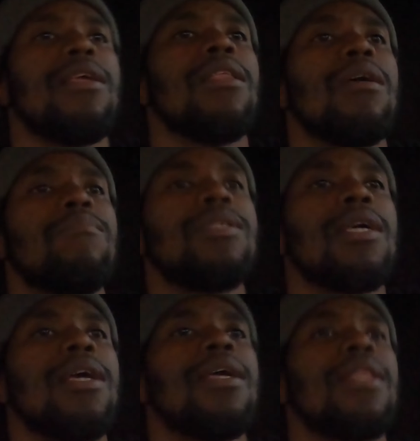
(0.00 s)
You know what I'm
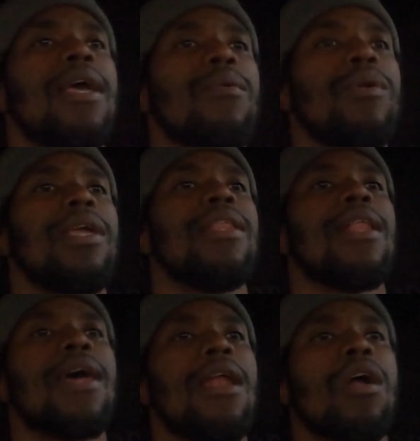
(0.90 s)
saying? And we eat
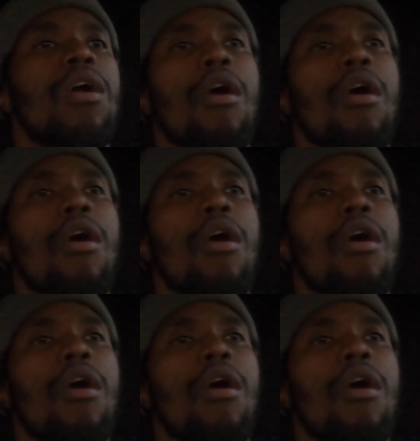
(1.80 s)
a lot of